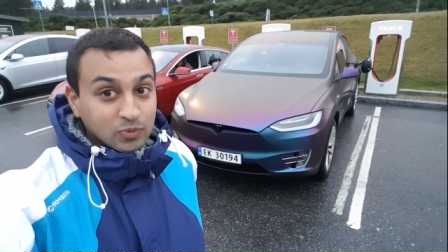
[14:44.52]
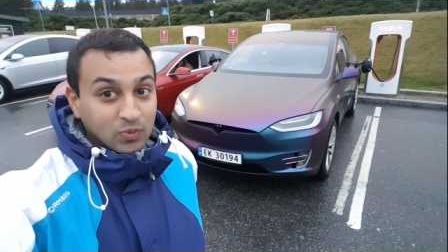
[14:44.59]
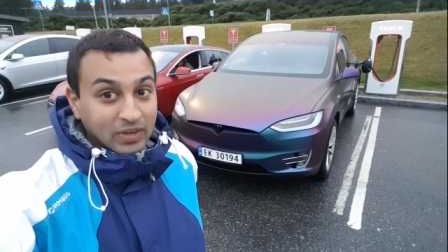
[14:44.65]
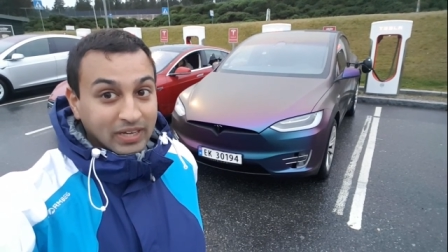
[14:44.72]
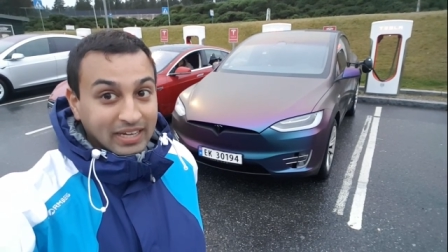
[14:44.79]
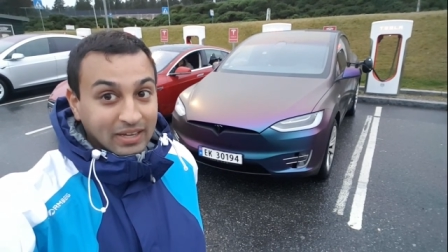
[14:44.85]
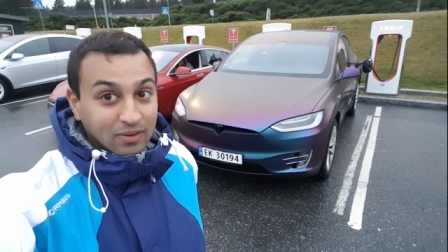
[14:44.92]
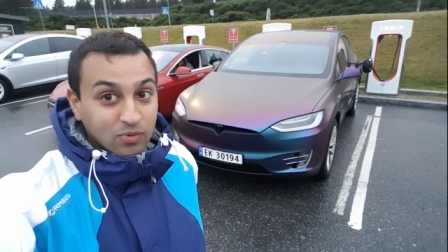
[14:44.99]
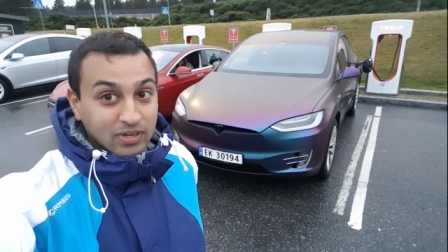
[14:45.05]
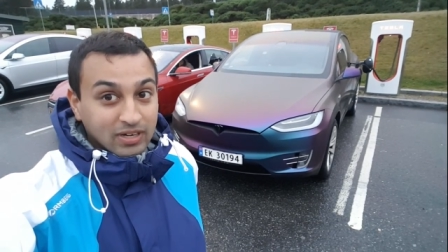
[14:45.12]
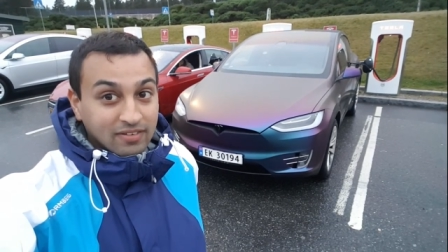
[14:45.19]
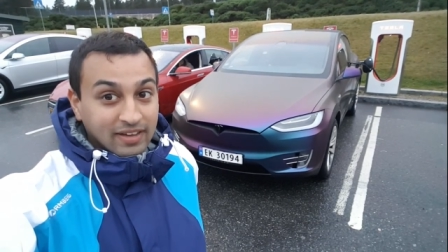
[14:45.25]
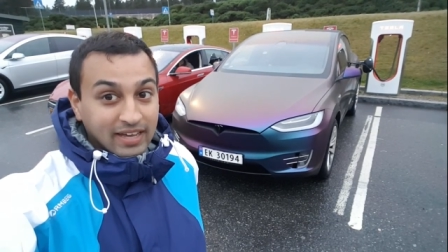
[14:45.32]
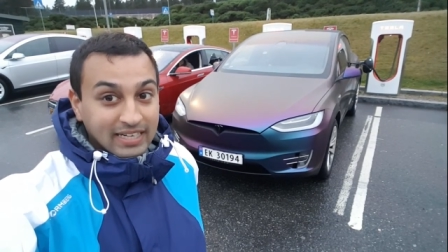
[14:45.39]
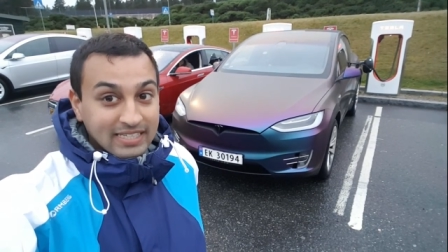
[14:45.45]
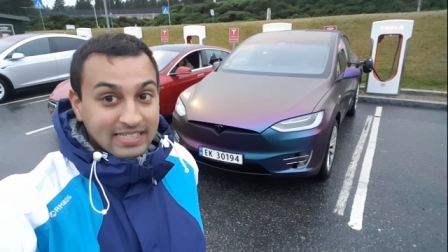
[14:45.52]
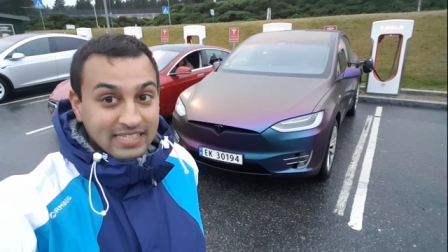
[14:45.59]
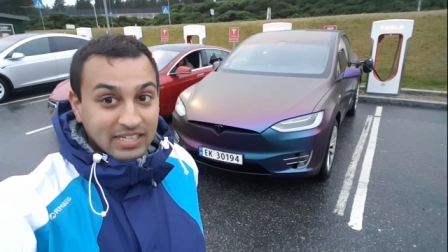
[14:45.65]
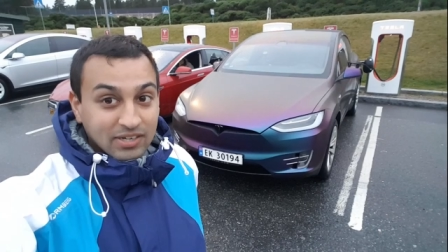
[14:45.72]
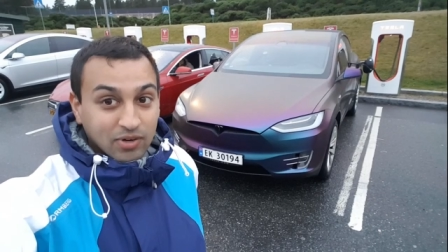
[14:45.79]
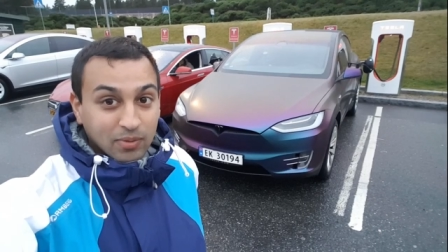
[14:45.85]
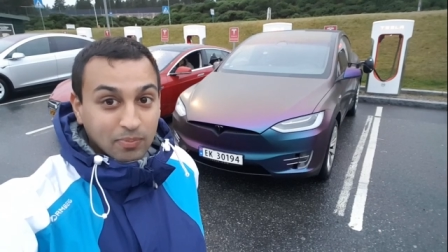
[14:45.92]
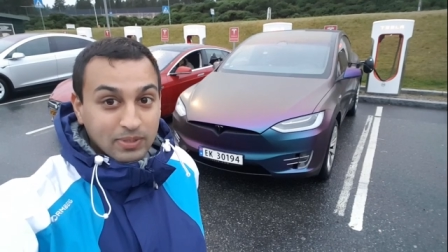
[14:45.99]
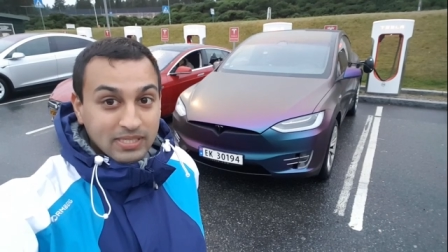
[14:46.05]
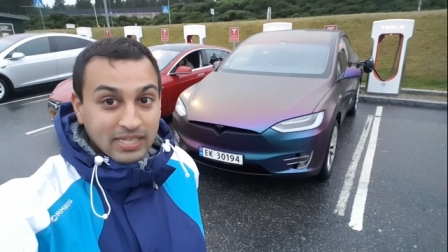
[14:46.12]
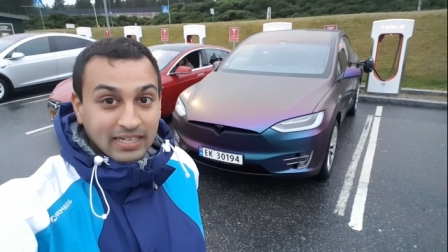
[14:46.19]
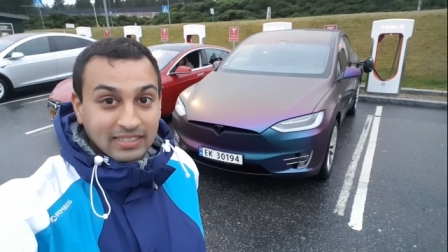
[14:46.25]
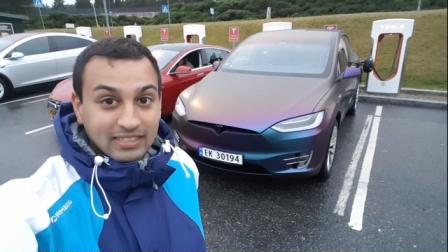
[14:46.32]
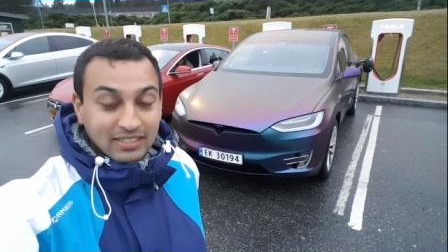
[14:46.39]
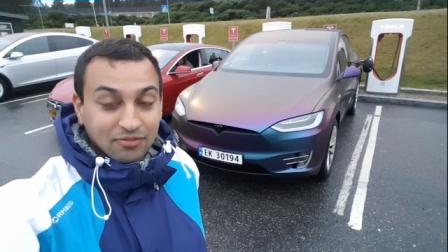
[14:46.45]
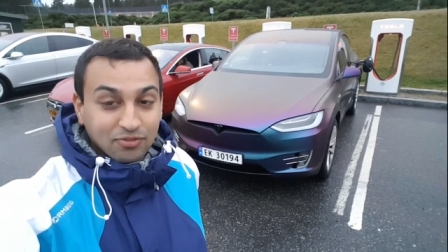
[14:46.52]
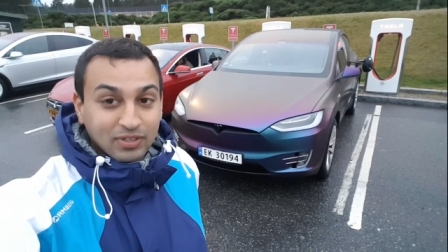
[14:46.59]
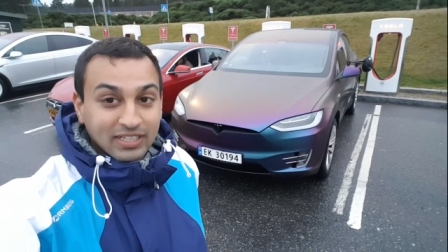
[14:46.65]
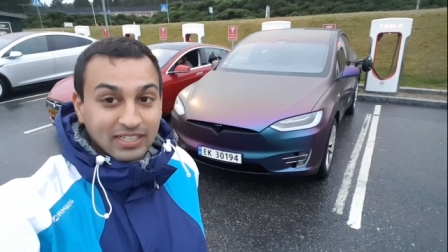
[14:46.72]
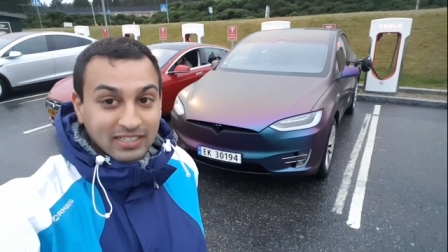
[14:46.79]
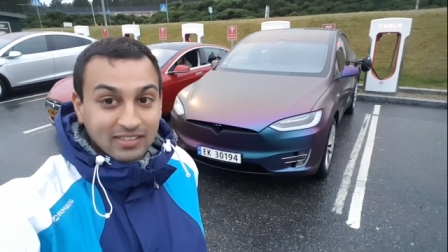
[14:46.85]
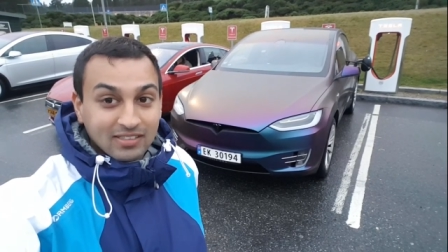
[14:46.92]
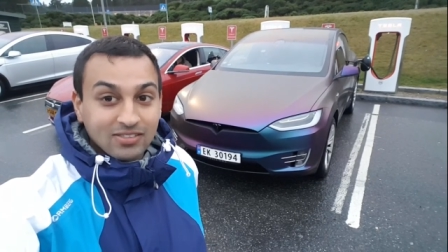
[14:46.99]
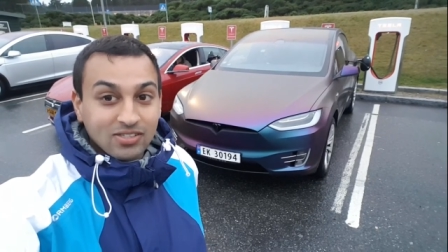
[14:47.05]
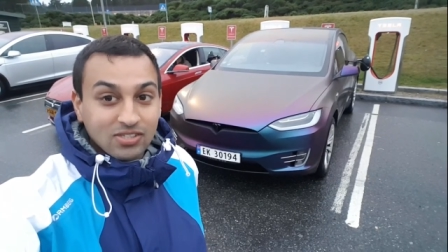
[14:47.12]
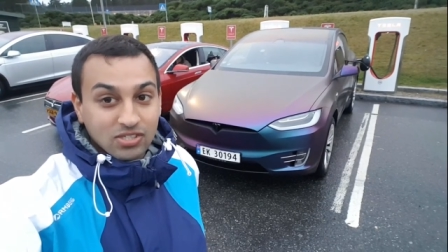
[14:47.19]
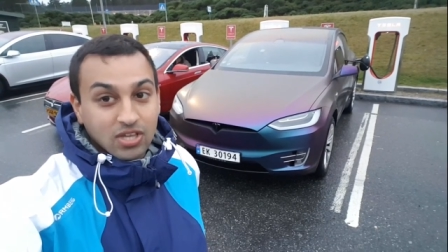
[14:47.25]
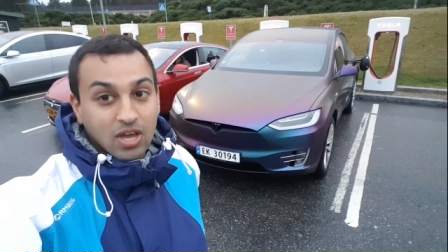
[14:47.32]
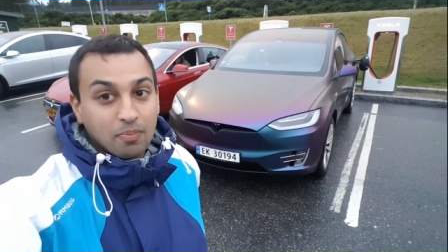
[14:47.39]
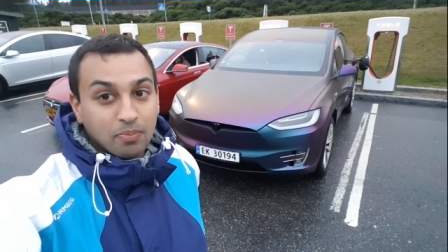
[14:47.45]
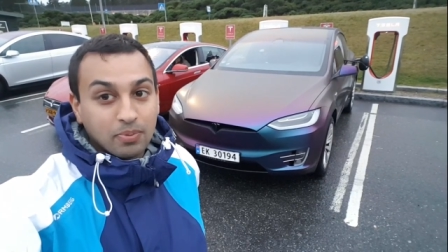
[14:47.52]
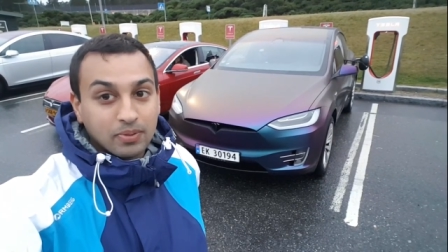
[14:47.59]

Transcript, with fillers: we would have had 0% if we didn't stop.